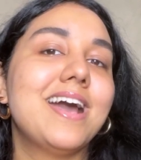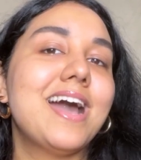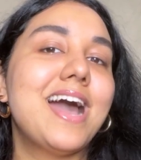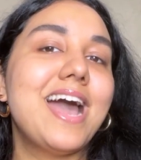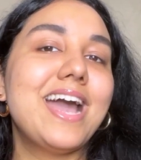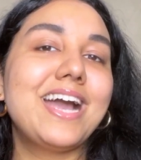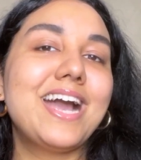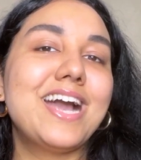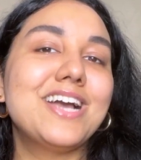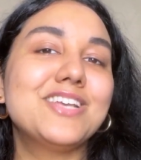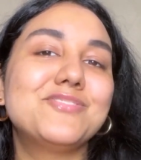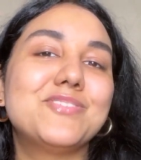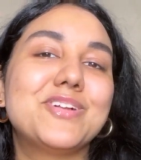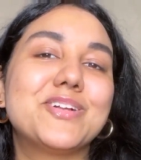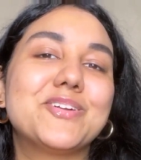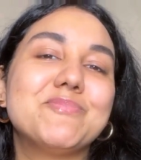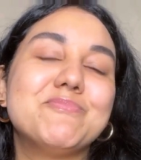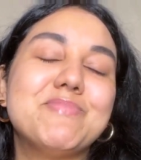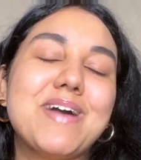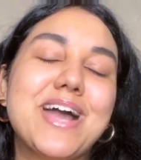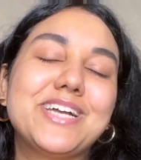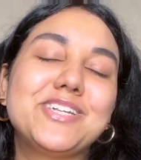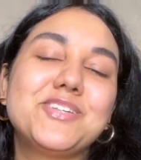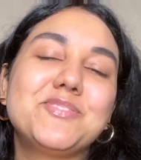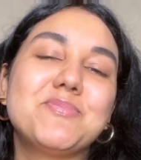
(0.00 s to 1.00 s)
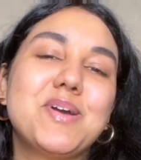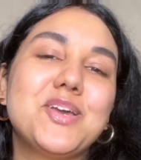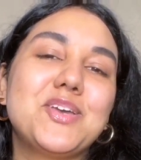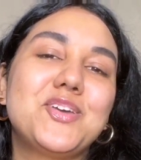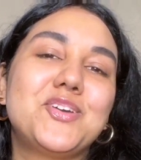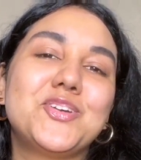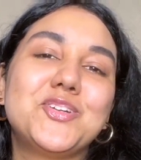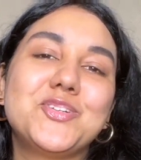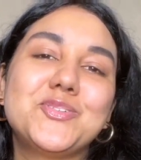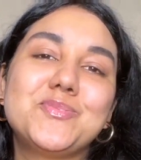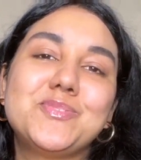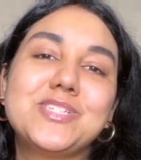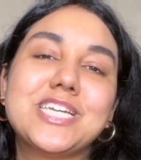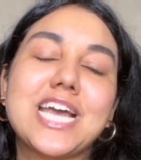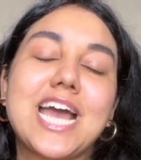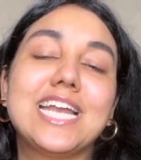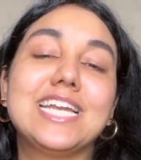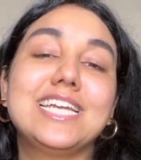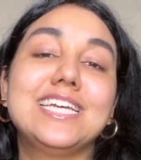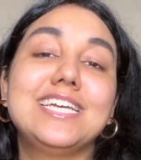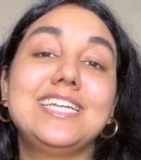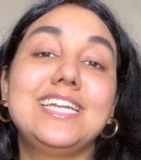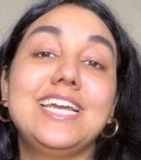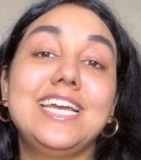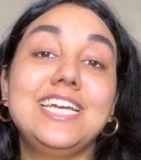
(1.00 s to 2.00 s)
Hi guys, welcome back to my YouTube
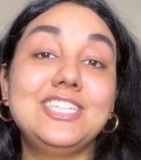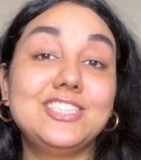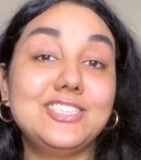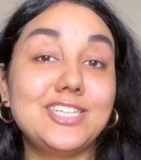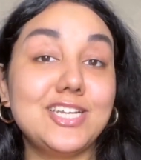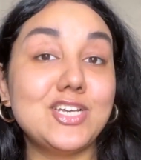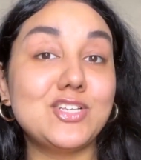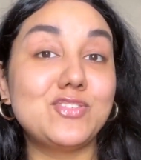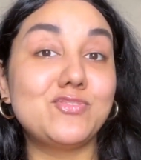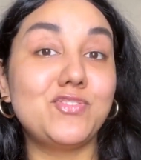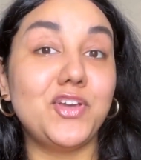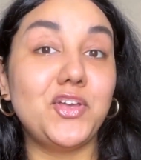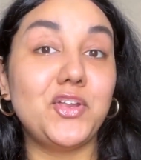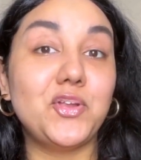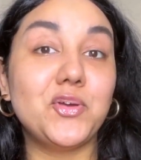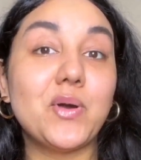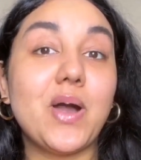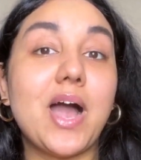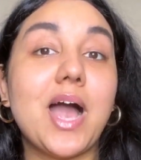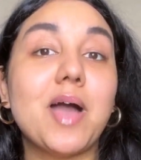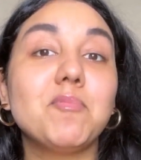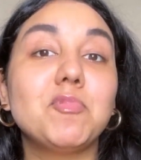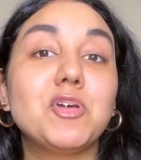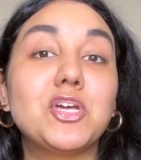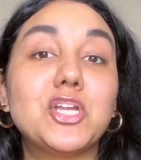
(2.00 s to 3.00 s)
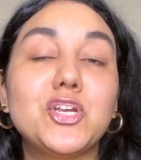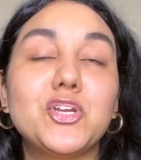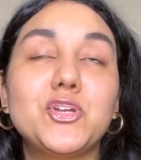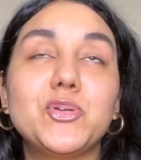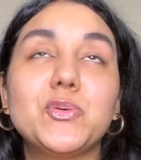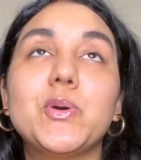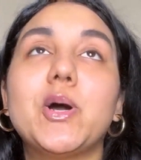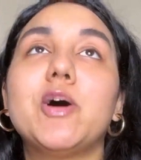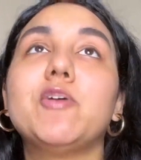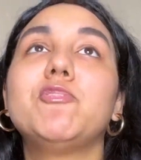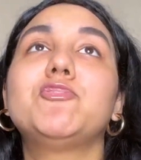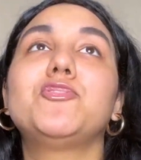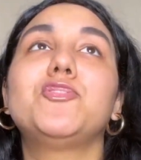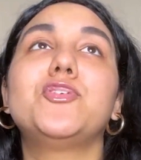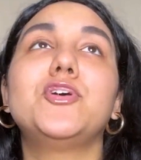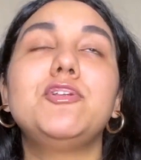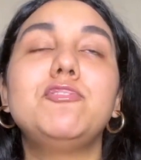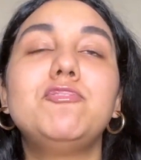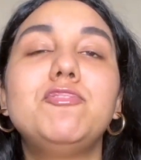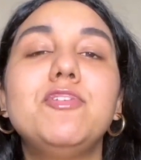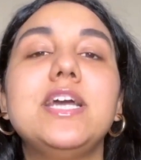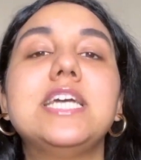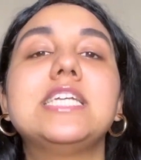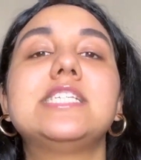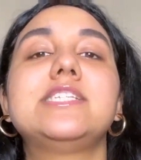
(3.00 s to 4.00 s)
channel. In today's video, I'm gonna do a full
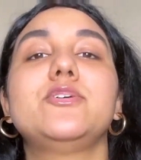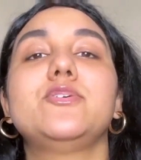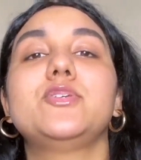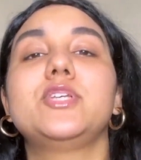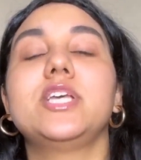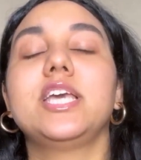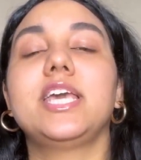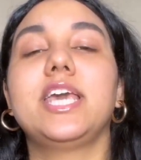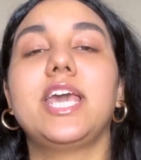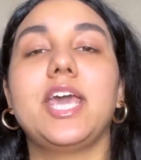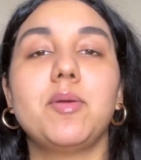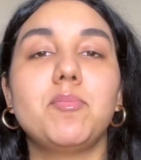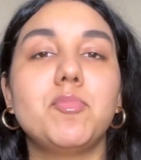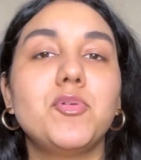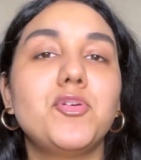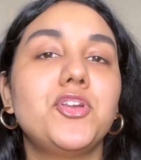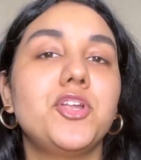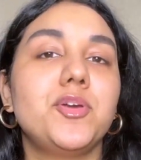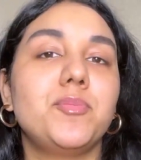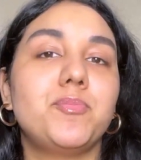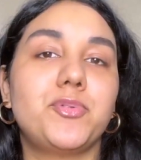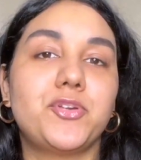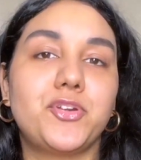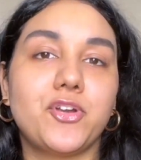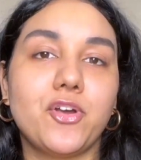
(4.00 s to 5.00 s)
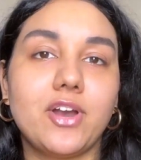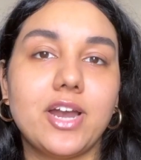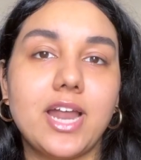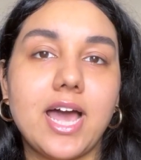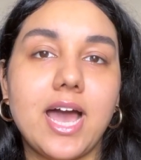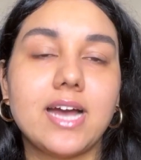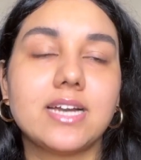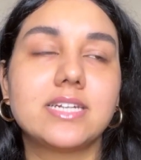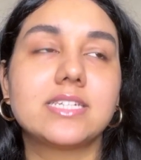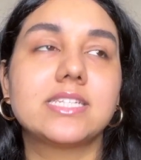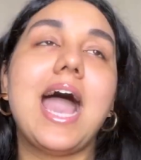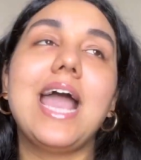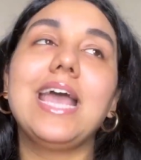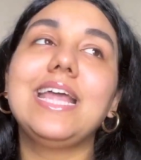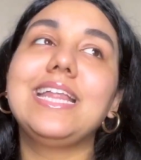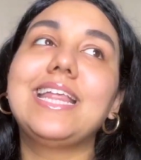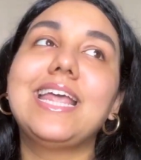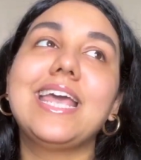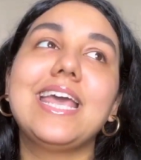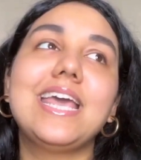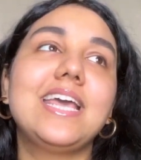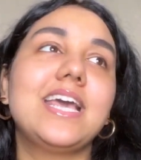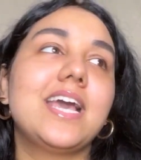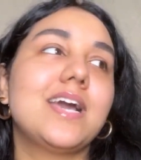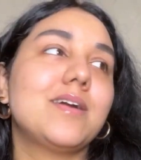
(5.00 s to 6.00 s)
face using K-beauty products. I
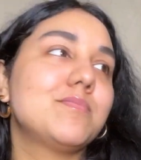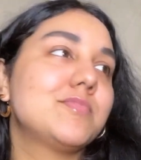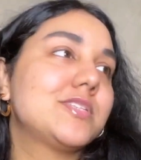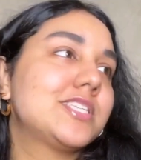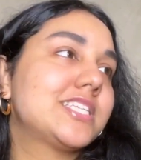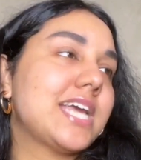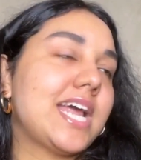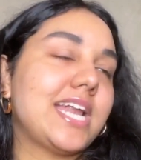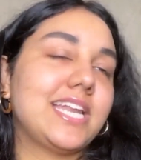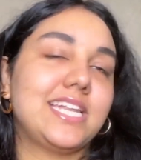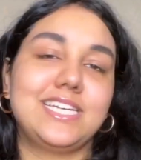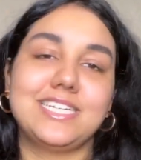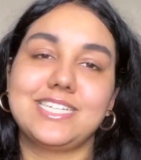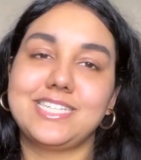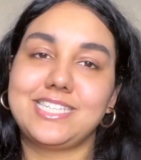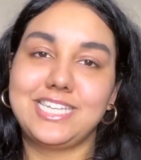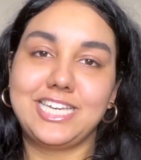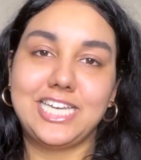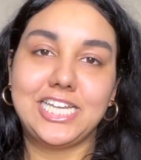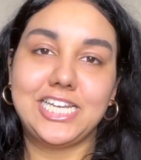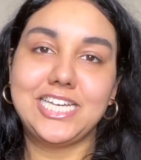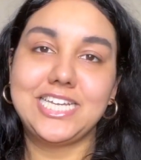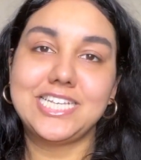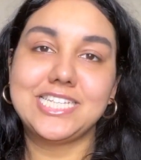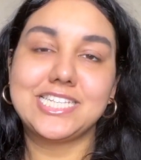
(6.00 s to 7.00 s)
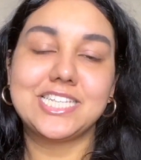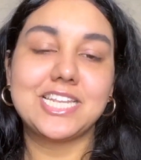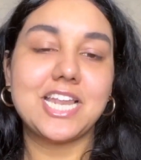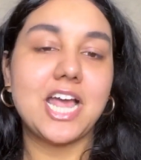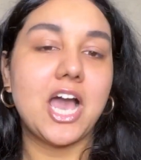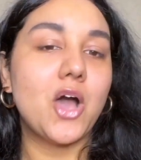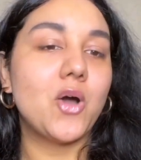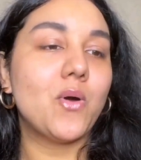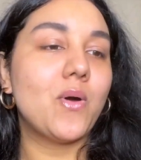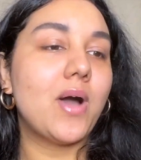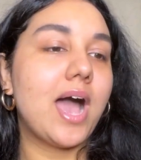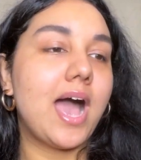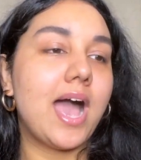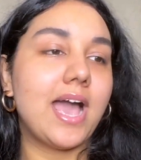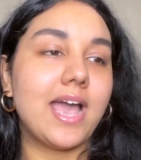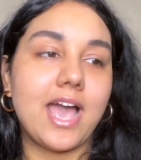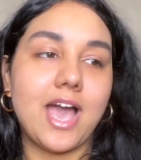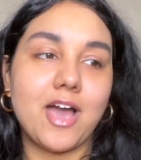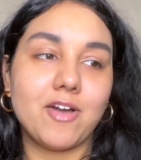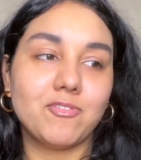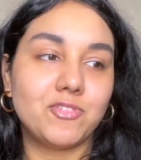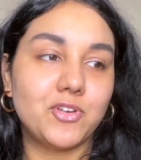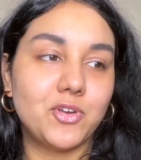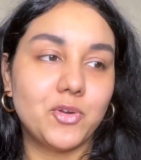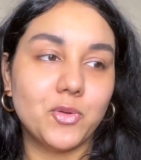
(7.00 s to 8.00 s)
think I'm starting a series now. I
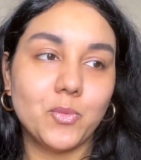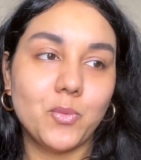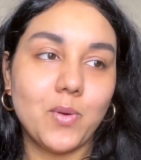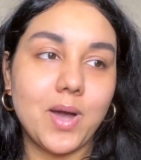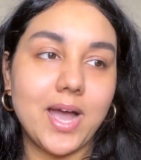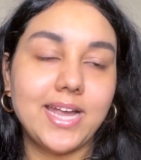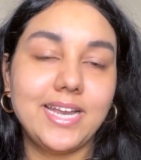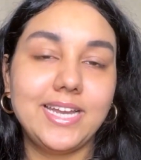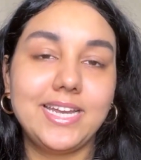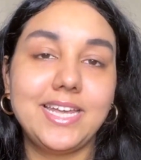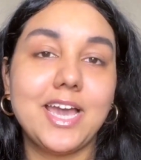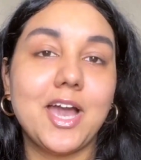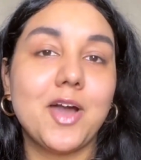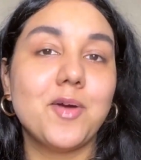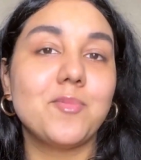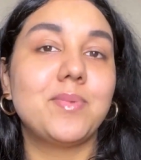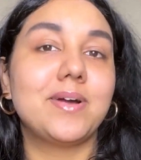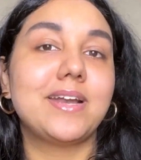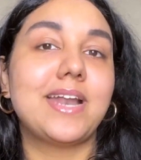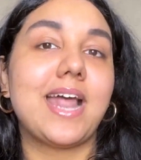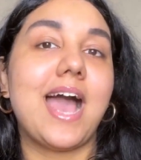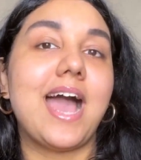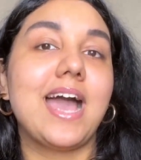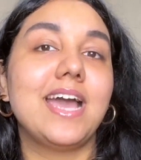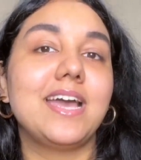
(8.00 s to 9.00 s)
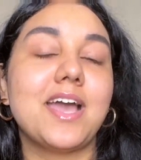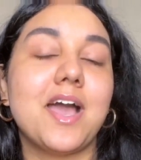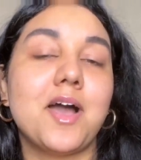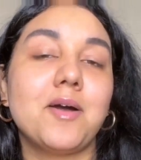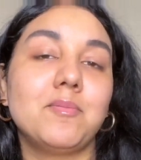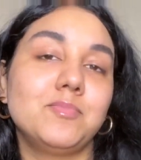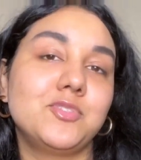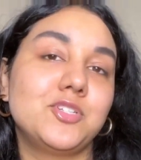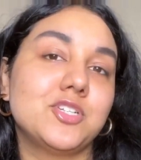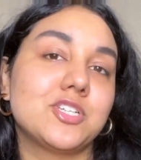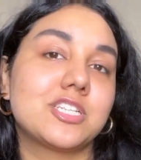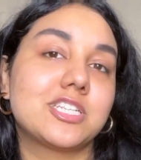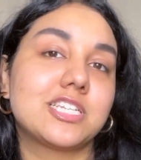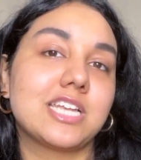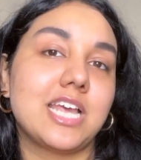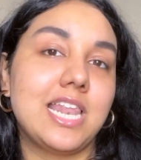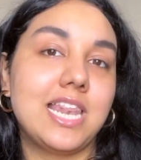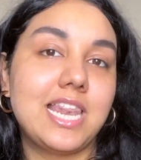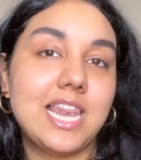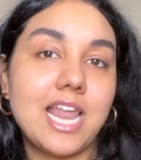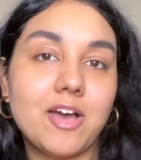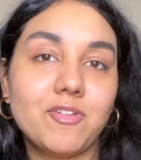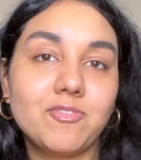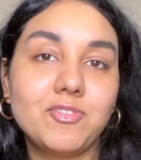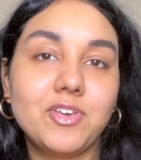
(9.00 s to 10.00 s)
have no idea, but I am just
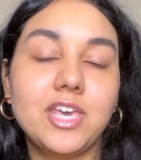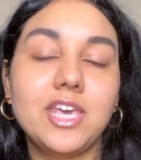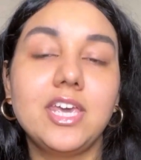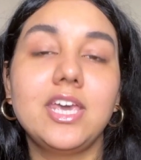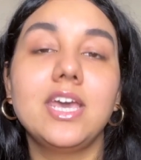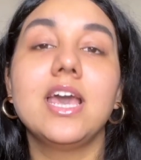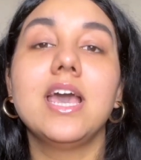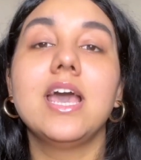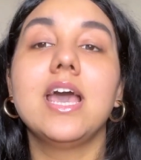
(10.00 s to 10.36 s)
loving